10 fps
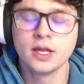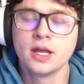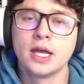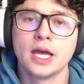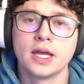
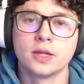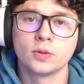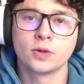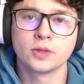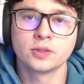And
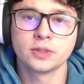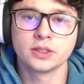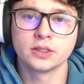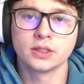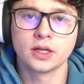we're going to
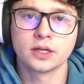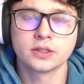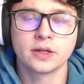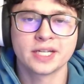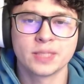be
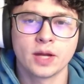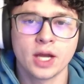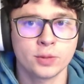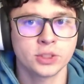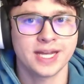talking about how
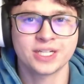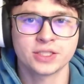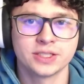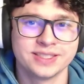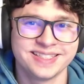much it
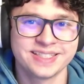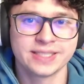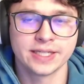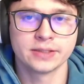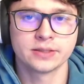actually
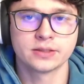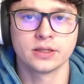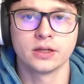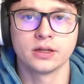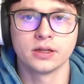dictates
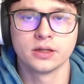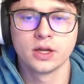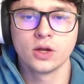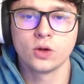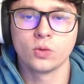
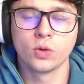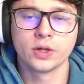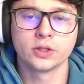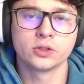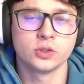
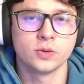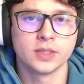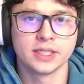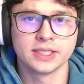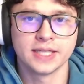what you're
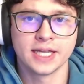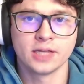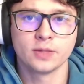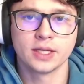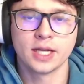doing in
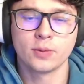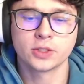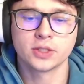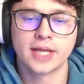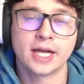game and how
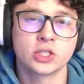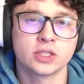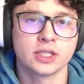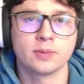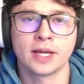much it
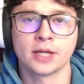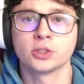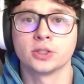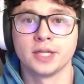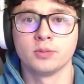actually impacts
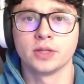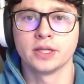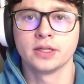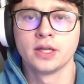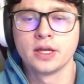your
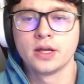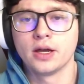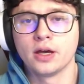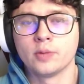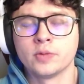gameplay.
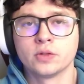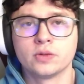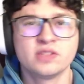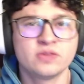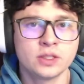So in
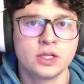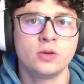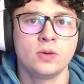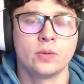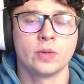this
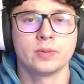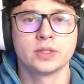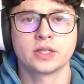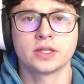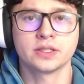video, when I'm
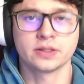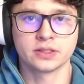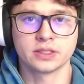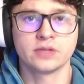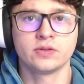discussing
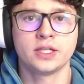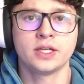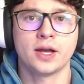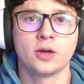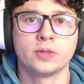sensitivity,
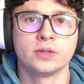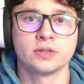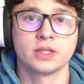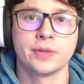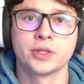I'll be
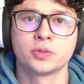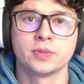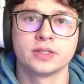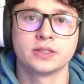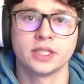using the
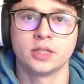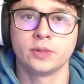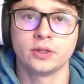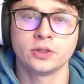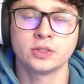measurement
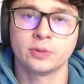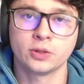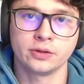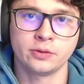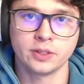centimeters
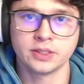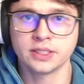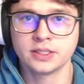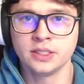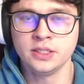per
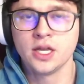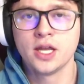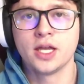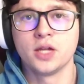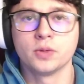360.
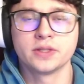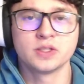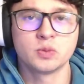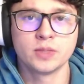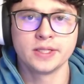And what
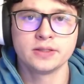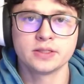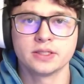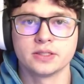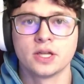this means
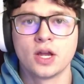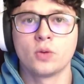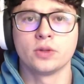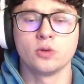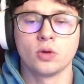is
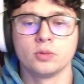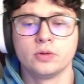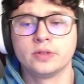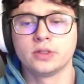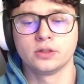when you are
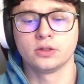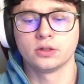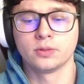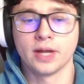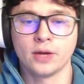moving
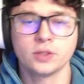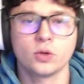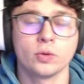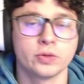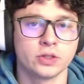your mouse
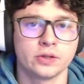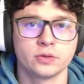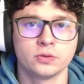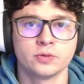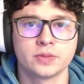
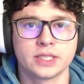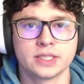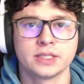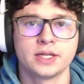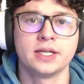horizontal from side to
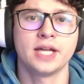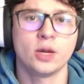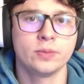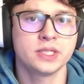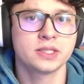side, how
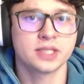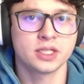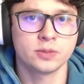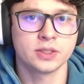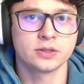many
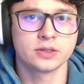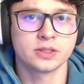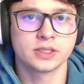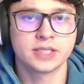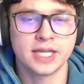centimeters does
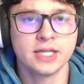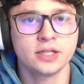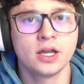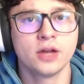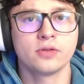it take
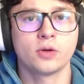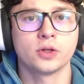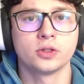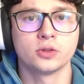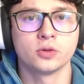for
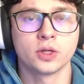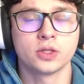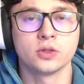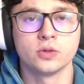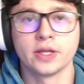you
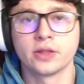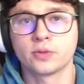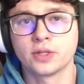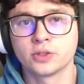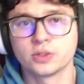to do a
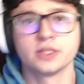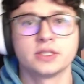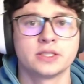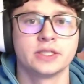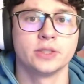
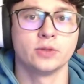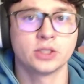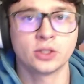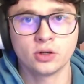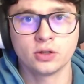360-degree
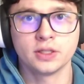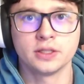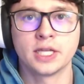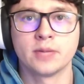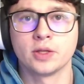turn in the
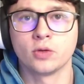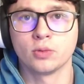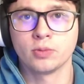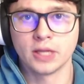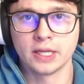game that you are
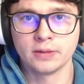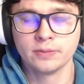playing?